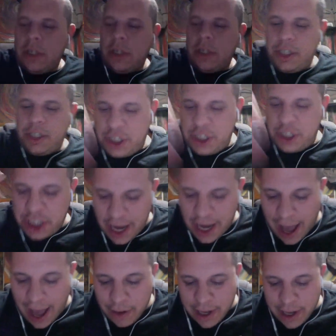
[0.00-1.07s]
shit!
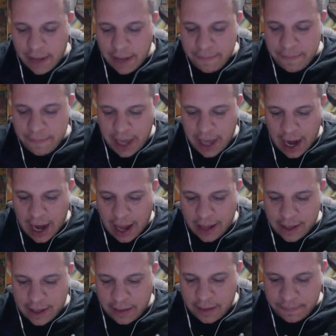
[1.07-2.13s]
How can I forget? I
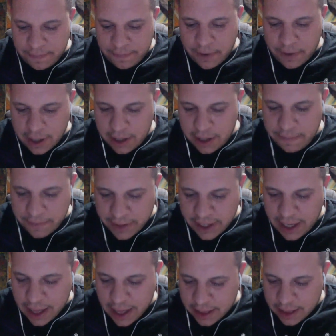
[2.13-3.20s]
could fucking
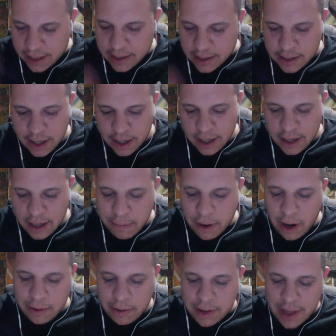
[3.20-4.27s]
forget this,
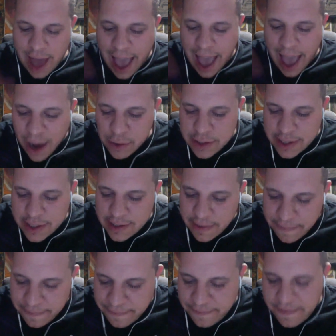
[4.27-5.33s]
bro. The house's
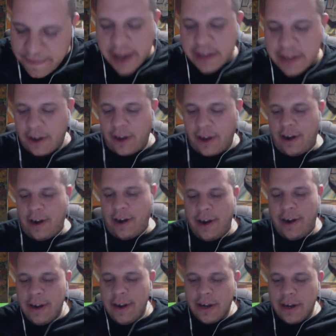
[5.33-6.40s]
effect on her.
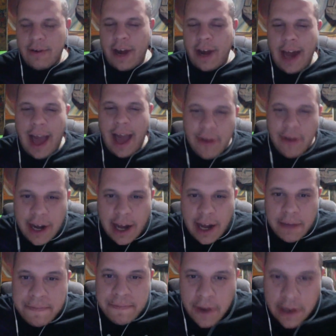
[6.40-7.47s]
Right? How can I
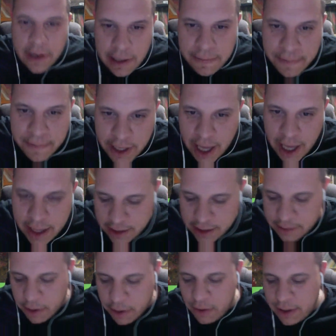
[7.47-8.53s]
fucking forget this, bro?